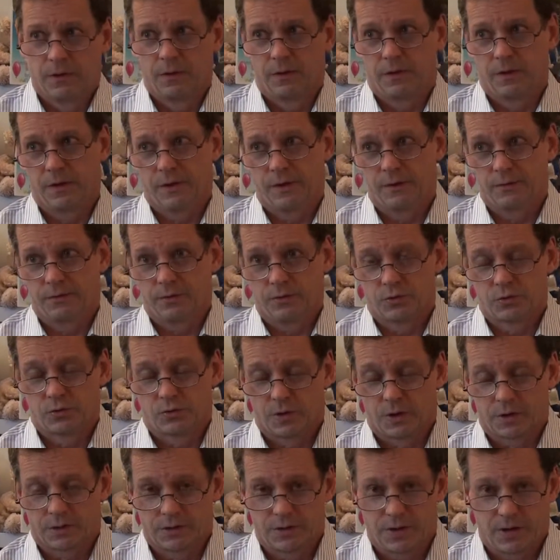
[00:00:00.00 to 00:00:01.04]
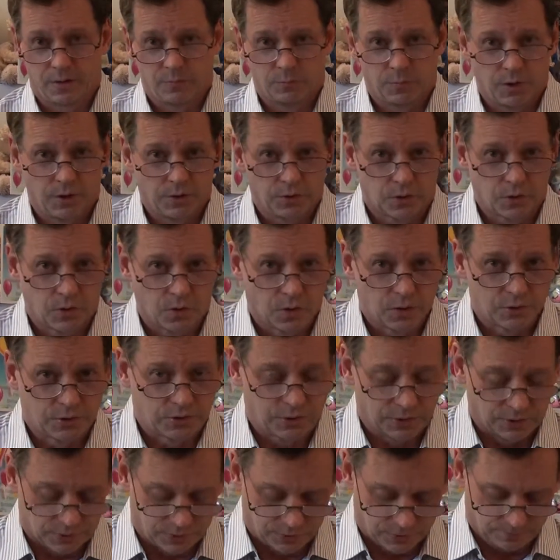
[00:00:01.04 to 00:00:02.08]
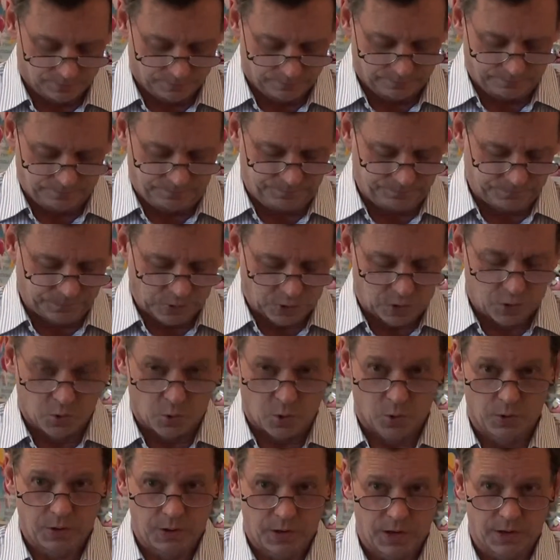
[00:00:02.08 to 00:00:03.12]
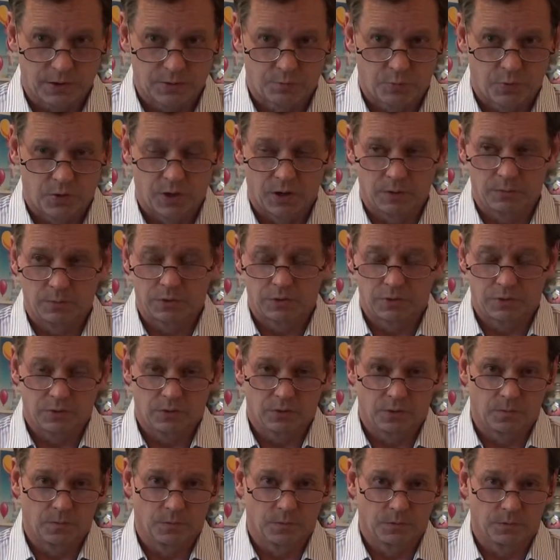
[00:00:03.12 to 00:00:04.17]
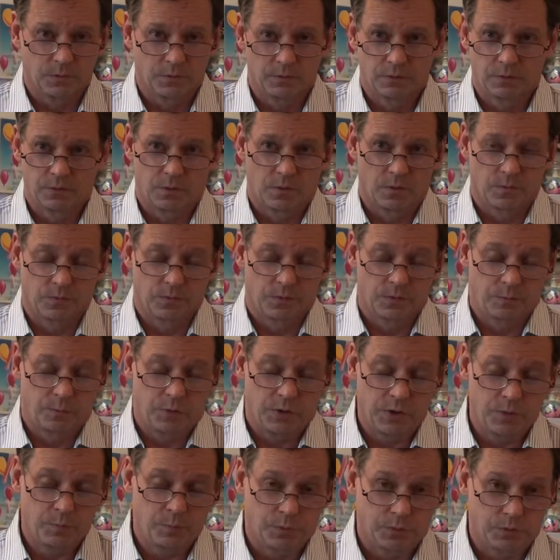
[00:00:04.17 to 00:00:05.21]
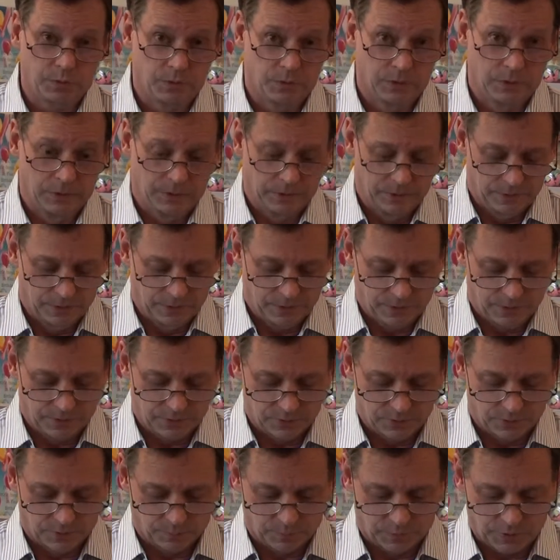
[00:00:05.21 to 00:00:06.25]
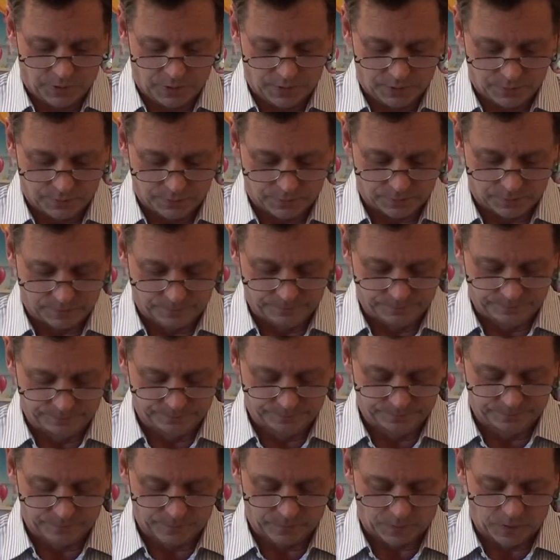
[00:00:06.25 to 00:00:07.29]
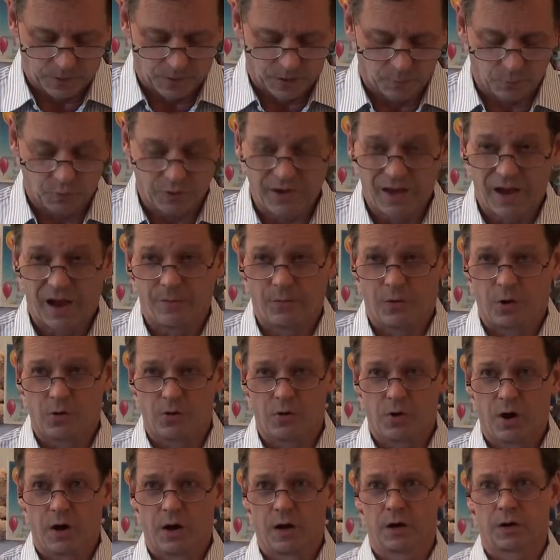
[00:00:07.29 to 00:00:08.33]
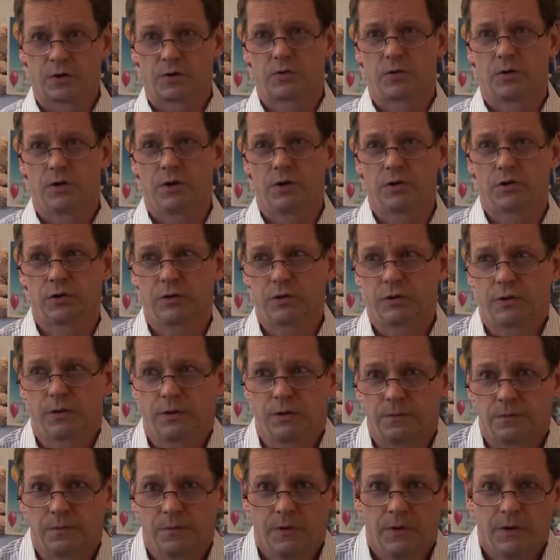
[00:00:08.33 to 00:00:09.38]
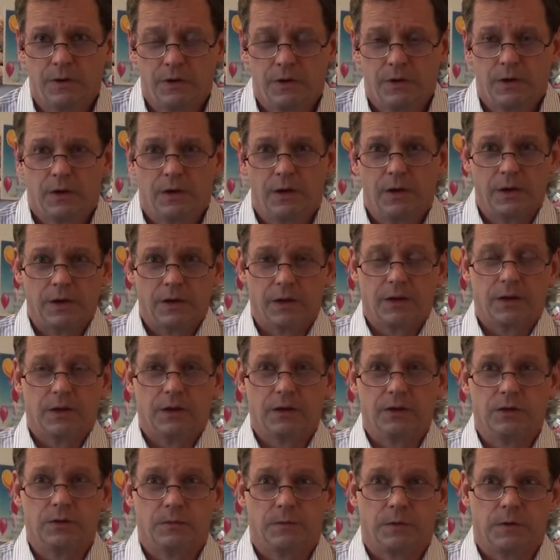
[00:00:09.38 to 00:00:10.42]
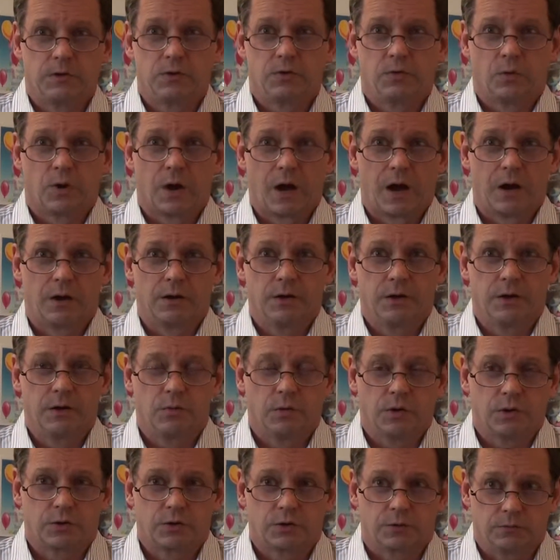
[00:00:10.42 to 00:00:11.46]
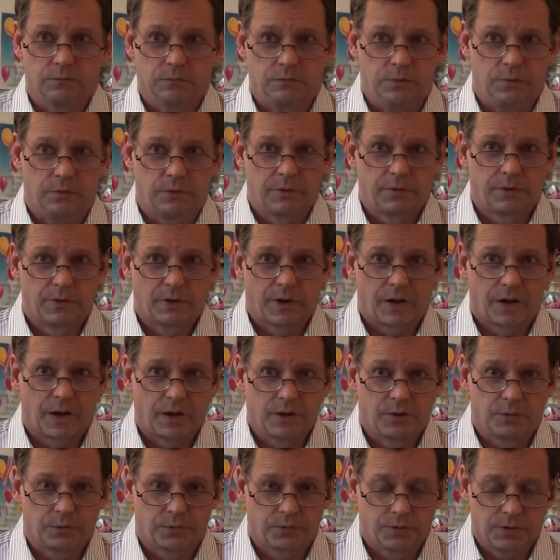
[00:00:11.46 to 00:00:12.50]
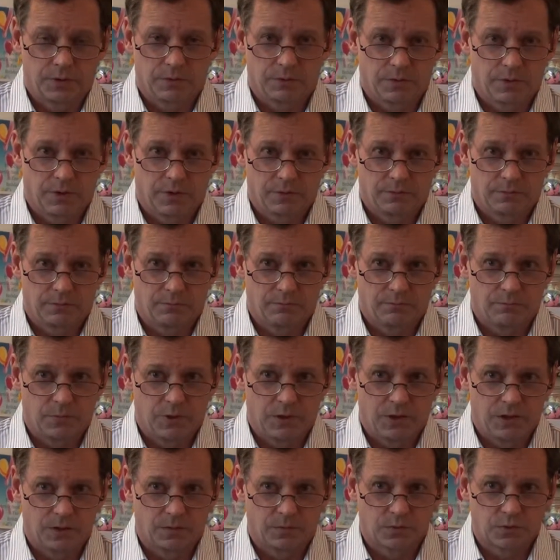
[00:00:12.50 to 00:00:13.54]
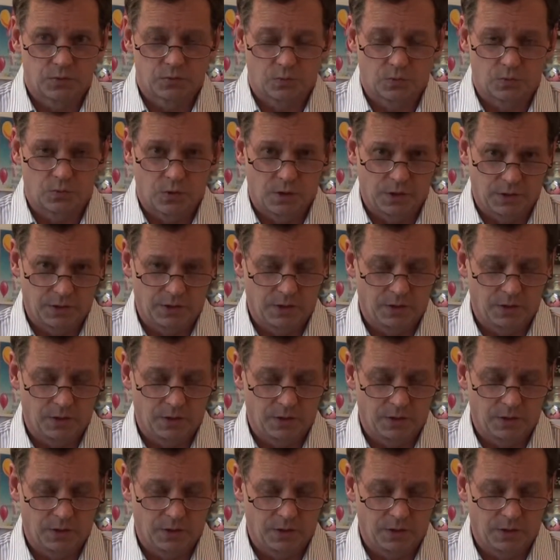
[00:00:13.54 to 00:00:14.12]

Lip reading: they're struck down by the court system. The court has primacy over the people in some cases. We have a long tradition of individuality, which I don't think many of us would want to